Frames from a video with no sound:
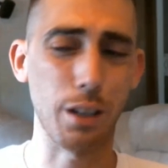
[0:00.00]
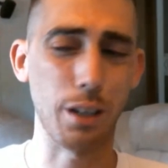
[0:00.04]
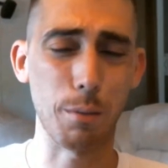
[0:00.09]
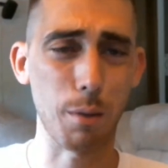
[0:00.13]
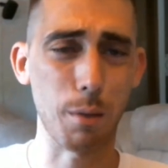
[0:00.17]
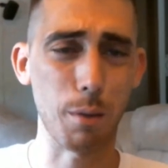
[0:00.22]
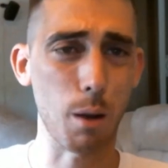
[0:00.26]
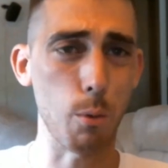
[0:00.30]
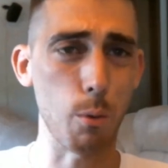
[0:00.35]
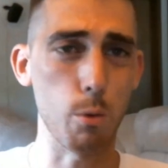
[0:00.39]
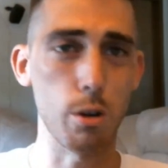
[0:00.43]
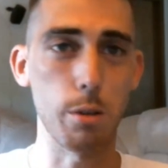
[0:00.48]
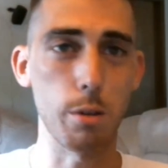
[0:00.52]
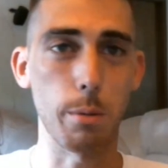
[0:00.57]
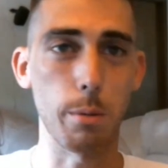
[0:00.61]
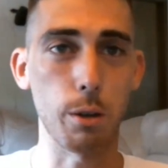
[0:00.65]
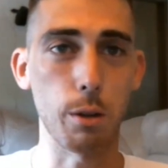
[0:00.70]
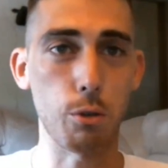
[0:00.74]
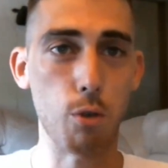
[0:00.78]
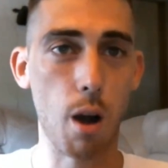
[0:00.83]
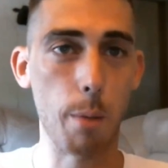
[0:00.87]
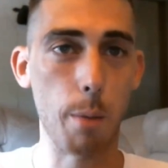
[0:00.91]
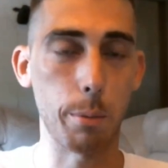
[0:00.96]
I'm not worried about
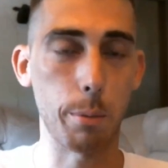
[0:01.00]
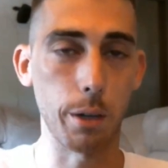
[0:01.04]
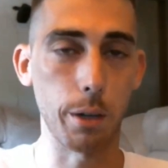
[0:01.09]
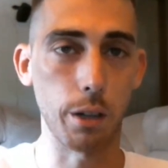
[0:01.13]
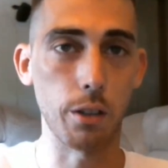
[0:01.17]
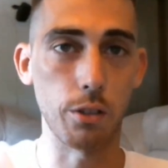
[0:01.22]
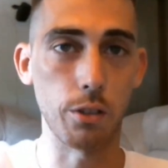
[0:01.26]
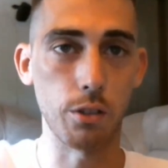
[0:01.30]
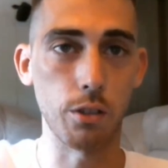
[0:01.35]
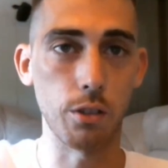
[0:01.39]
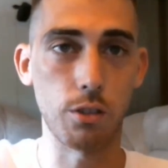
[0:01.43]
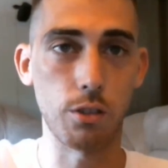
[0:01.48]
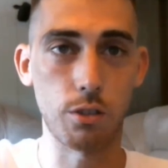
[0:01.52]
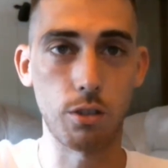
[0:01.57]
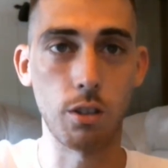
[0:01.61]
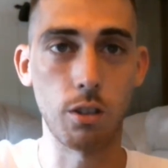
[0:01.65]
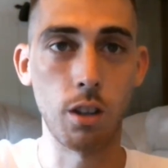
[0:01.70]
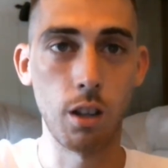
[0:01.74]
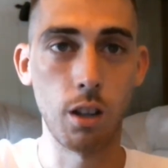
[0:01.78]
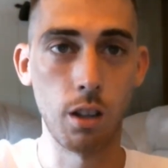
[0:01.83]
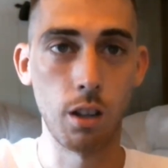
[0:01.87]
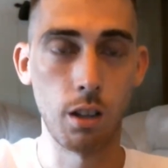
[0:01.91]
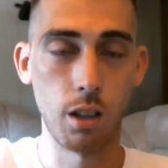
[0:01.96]
dropping it because it's
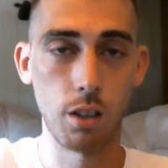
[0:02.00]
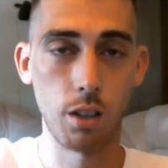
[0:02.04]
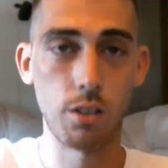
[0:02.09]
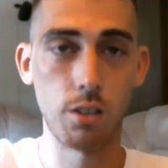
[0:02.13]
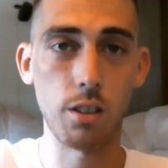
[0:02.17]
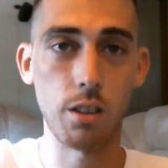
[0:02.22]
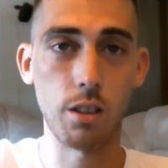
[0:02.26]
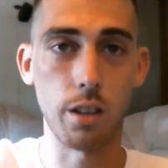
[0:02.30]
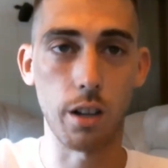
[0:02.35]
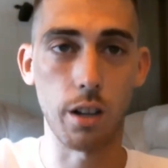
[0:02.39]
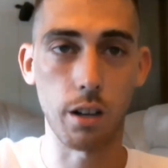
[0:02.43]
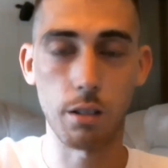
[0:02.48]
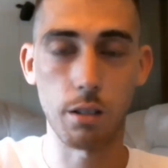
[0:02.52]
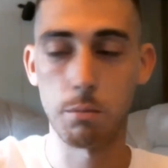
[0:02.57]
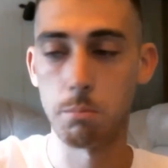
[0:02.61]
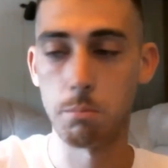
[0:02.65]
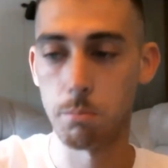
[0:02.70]
in there.